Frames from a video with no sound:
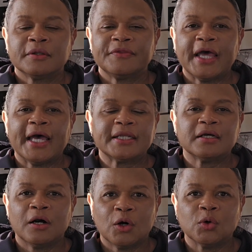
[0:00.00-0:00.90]
that
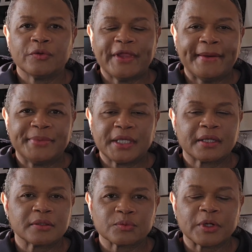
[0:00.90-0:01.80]
a hole that
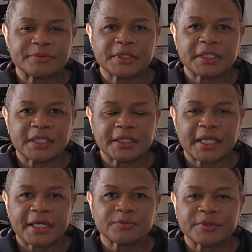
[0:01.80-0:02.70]
big erupted in
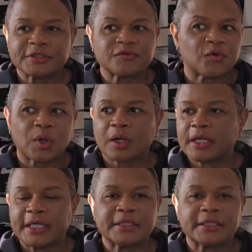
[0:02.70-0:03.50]
that reservoir